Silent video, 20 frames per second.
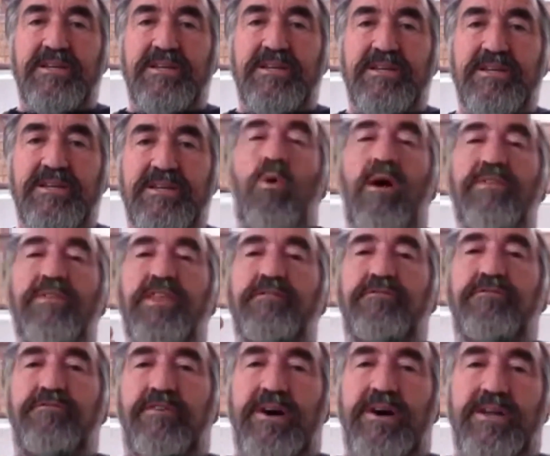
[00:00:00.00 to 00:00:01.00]
And we want
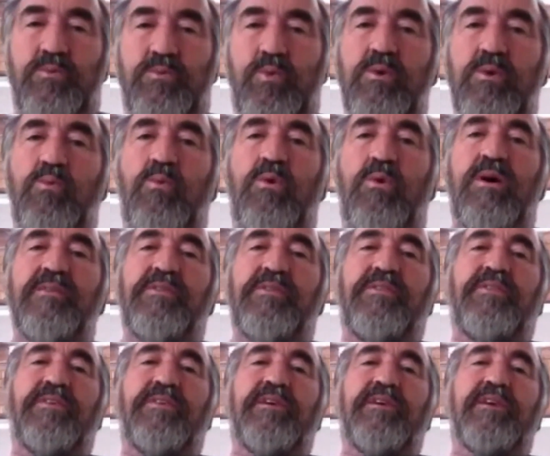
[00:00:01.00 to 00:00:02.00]
the fun. We
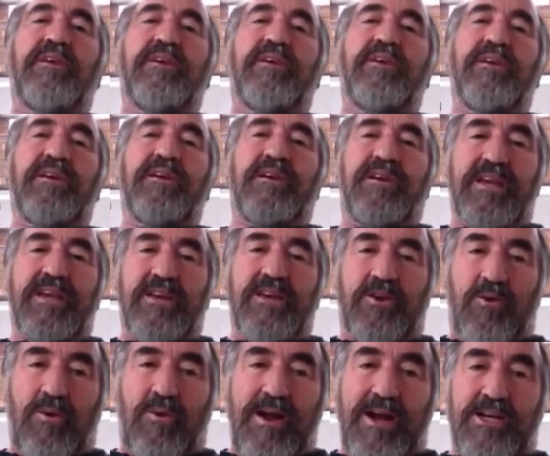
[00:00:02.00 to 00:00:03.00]
want the
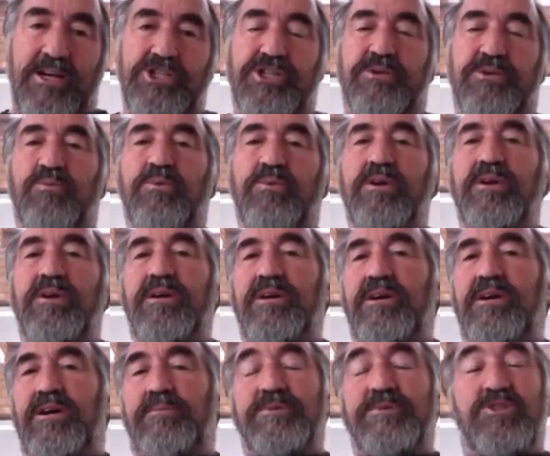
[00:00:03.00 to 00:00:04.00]
interaction.
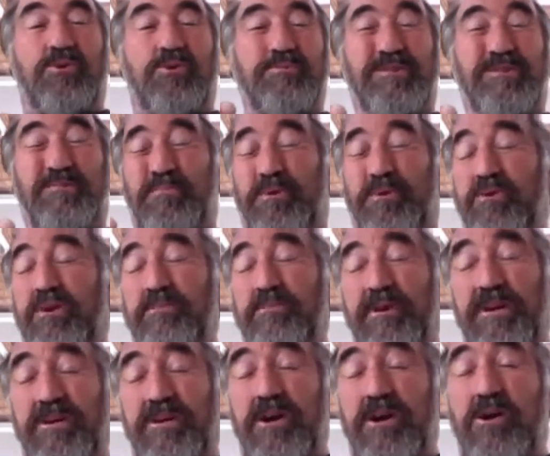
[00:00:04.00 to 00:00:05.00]
In terms of
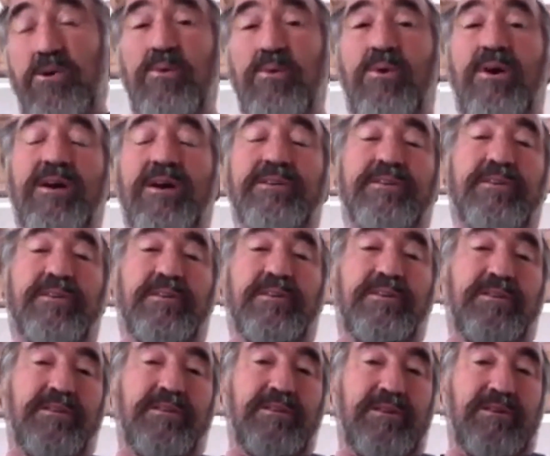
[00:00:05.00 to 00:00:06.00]
Pokemon Go, we want
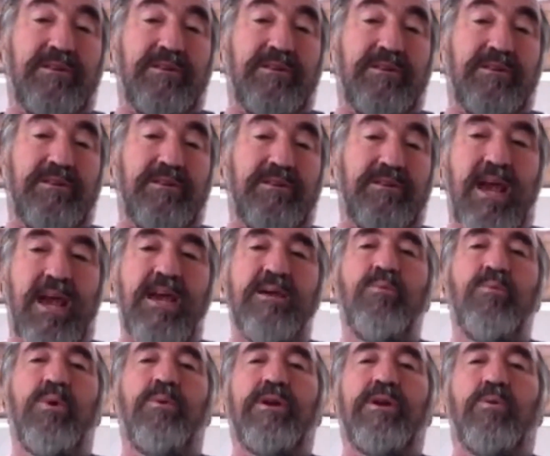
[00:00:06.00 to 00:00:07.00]
the
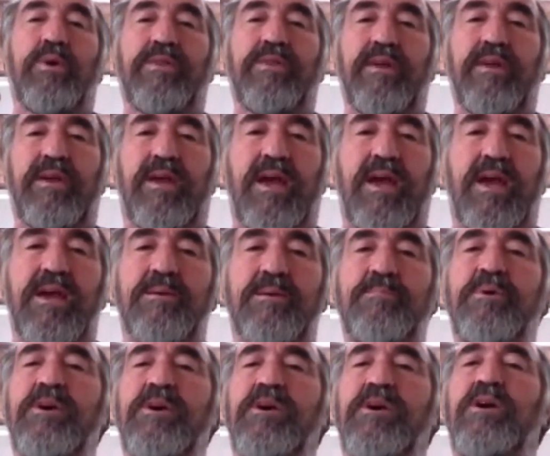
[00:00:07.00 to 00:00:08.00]
game. We want to win the
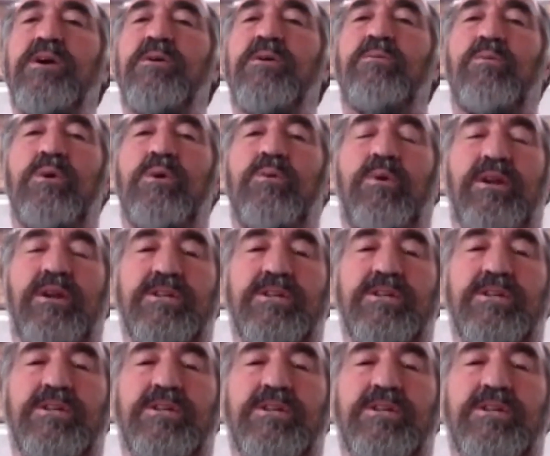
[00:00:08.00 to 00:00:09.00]
game. We want to
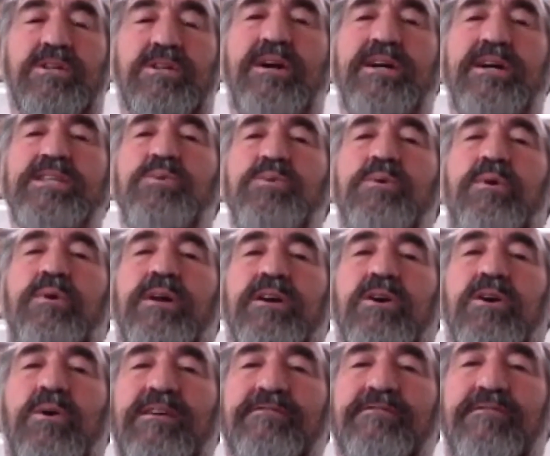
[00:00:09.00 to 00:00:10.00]
socialize. We
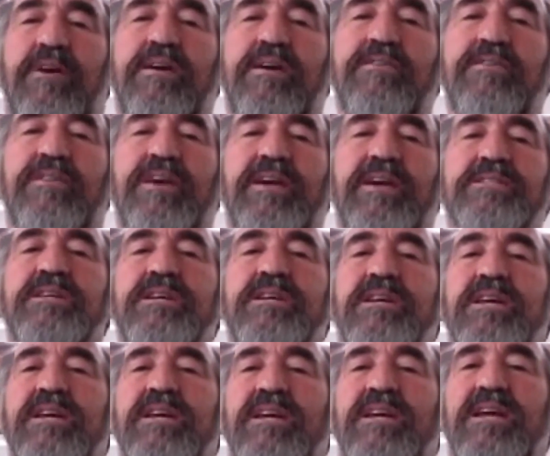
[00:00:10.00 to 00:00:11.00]
want to go out and find
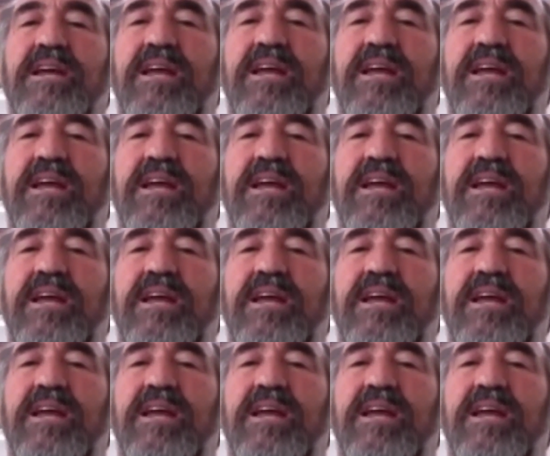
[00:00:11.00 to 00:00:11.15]
things.